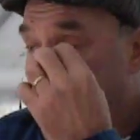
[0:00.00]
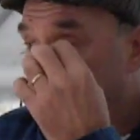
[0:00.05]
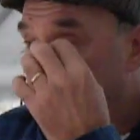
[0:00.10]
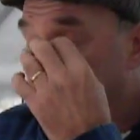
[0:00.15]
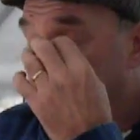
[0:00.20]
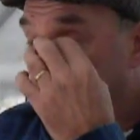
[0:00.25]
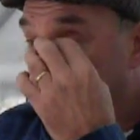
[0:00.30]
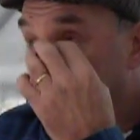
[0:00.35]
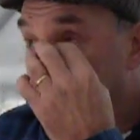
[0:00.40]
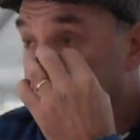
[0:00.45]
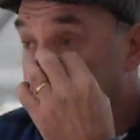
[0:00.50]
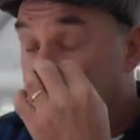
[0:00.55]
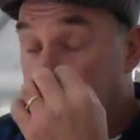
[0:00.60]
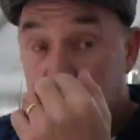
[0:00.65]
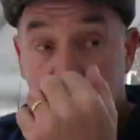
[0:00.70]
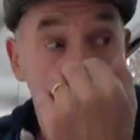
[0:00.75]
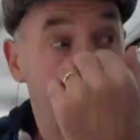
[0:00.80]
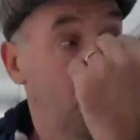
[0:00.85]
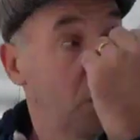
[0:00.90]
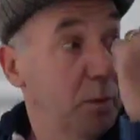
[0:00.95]
on the camera.
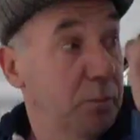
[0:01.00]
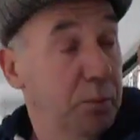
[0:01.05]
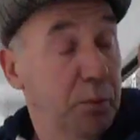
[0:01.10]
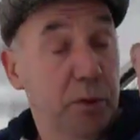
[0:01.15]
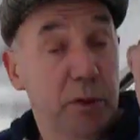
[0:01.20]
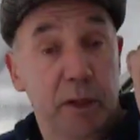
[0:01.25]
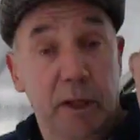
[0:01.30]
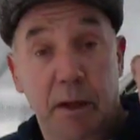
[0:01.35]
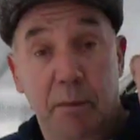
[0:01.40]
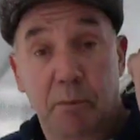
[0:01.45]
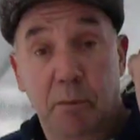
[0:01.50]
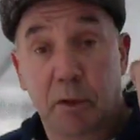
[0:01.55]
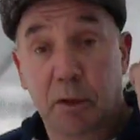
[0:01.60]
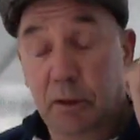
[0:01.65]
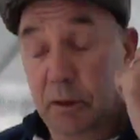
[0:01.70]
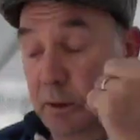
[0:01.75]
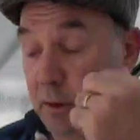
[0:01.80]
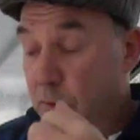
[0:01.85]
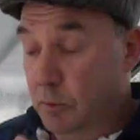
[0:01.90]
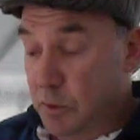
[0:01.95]
So I will put the lamp
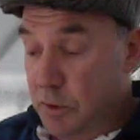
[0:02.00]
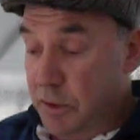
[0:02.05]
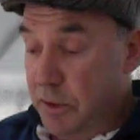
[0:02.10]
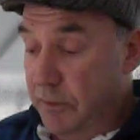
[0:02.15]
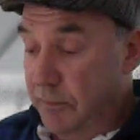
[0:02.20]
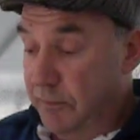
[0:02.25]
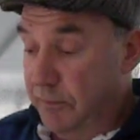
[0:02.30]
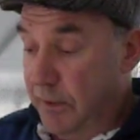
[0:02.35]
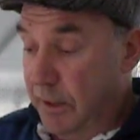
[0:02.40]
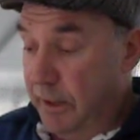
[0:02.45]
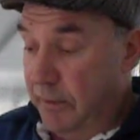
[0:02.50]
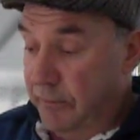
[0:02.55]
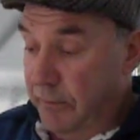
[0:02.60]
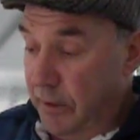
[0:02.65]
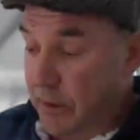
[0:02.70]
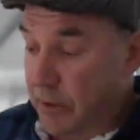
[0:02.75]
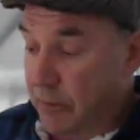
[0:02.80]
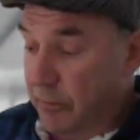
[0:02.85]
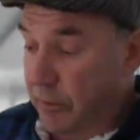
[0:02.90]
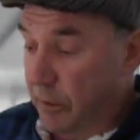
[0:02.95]
on once I've
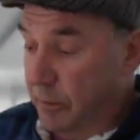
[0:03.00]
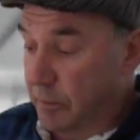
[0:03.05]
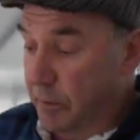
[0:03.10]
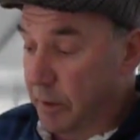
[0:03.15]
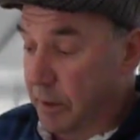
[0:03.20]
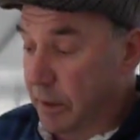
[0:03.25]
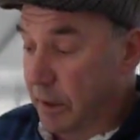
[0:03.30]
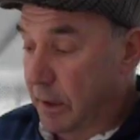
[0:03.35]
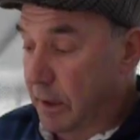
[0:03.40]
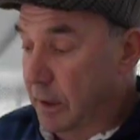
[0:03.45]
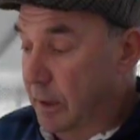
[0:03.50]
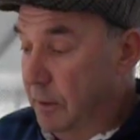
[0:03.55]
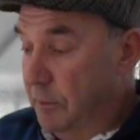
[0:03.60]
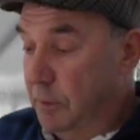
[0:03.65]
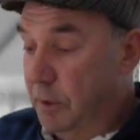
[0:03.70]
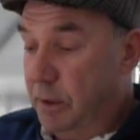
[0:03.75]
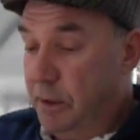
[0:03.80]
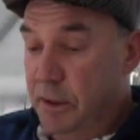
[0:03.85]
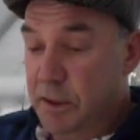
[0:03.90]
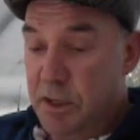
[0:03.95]
finished filming.
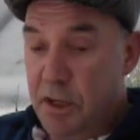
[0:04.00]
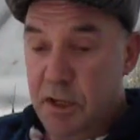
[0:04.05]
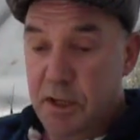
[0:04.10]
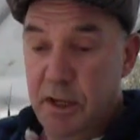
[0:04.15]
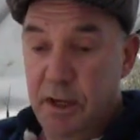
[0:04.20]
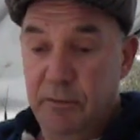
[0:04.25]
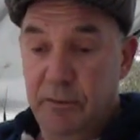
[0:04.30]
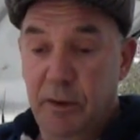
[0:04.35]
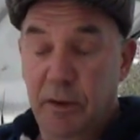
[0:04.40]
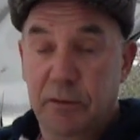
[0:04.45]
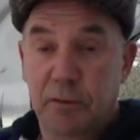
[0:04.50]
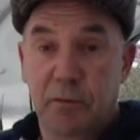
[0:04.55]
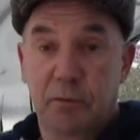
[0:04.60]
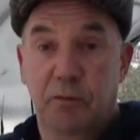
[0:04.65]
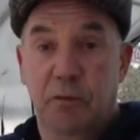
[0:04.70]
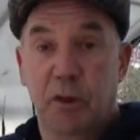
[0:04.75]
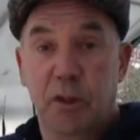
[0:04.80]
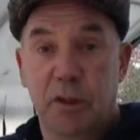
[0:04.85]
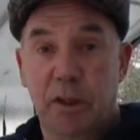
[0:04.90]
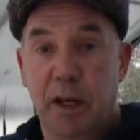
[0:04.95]
But as I say, for
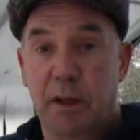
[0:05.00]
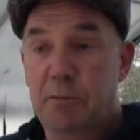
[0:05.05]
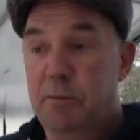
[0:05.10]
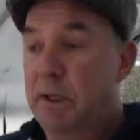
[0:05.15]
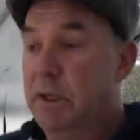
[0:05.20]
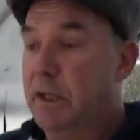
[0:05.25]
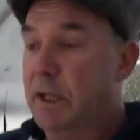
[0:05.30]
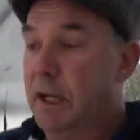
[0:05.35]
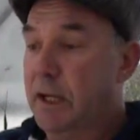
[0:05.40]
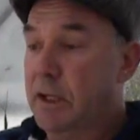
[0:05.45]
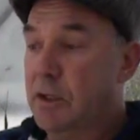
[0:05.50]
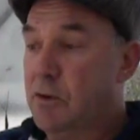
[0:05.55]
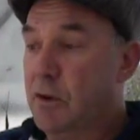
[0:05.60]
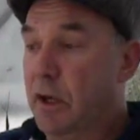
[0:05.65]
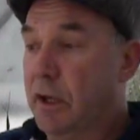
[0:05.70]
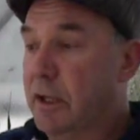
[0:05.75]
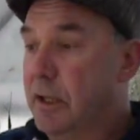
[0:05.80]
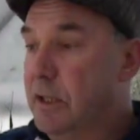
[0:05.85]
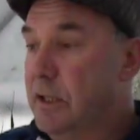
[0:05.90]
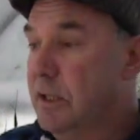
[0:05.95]
the time being, I like to
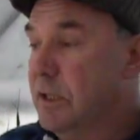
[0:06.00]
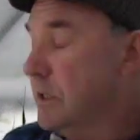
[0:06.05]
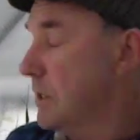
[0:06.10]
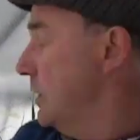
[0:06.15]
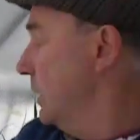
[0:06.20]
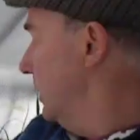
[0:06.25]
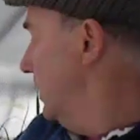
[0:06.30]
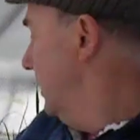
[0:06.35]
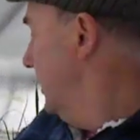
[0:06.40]
try and get these